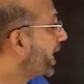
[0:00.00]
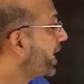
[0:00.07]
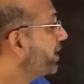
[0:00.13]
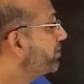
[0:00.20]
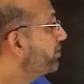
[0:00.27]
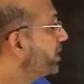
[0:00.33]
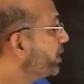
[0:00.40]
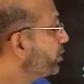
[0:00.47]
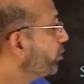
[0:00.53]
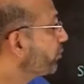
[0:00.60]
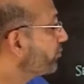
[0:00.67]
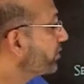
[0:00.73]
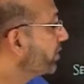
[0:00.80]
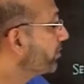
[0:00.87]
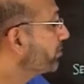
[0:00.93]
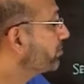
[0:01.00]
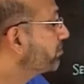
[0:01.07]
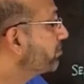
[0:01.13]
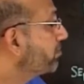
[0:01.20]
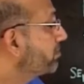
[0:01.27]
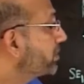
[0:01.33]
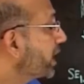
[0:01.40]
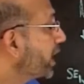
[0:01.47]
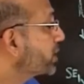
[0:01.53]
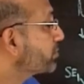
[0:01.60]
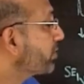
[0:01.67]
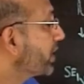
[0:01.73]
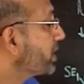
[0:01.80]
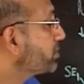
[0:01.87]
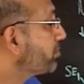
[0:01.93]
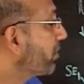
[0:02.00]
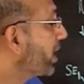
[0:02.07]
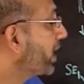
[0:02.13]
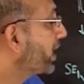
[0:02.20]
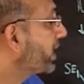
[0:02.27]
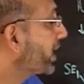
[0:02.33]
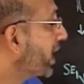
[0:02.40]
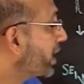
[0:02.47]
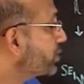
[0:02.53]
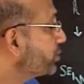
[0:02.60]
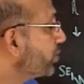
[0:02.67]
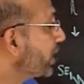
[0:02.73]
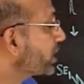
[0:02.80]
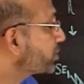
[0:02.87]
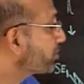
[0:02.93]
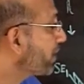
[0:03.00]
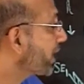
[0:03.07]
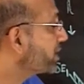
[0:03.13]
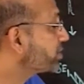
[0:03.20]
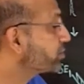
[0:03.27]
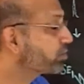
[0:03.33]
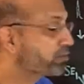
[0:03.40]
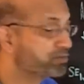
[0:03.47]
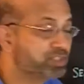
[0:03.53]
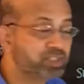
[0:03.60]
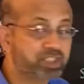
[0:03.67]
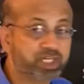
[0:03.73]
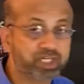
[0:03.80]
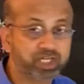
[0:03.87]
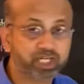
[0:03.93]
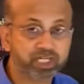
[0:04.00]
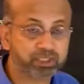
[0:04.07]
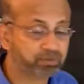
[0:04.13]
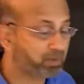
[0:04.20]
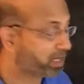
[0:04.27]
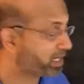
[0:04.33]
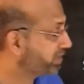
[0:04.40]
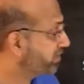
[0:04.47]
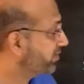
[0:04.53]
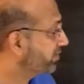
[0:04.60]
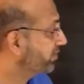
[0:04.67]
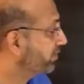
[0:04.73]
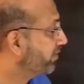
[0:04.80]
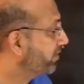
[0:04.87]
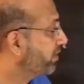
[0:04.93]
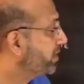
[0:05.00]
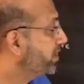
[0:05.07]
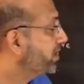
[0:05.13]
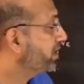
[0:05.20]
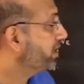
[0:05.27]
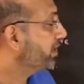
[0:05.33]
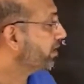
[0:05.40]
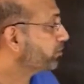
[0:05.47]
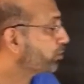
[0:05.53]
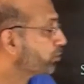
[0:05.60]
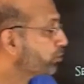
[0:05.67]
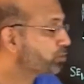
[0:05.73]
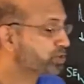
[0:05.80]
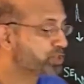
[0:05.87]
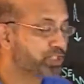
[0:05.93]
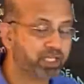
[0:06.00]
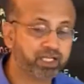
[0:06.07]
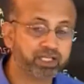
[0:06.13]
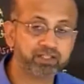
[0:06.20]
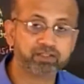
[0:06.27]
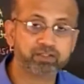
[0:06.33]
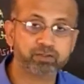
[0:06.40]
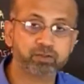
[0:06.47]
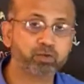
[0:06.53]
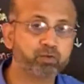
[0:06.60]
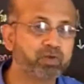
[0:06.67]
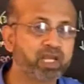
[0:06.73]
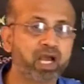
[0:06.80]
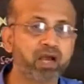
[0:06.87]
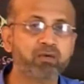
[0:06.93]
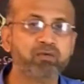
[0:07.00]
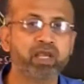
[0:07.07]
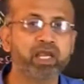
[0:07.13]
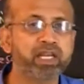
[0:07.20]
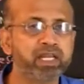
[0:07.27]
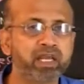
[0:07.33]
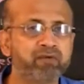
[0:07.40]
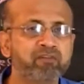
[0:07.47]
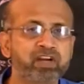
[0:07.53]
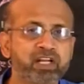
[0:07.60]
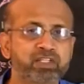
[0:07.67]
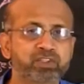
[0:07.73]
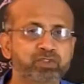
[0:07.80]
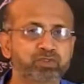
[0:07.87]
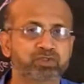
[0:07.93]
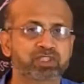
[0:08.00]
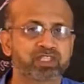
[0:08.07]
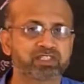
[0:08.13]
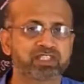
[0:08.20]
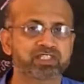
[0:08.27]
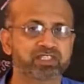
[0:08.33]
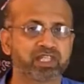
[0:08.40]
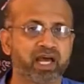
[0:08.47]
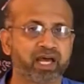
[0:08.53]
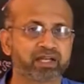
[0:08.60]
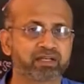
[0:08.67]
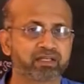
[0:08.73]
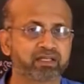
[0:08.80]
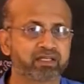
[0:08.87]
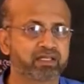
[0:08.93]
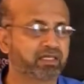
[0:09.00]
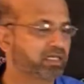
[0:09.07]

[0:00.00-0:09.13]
and many of them takes place by gradual expansion of these dendritic spines. Now the question is, do we have any evidence to suggest that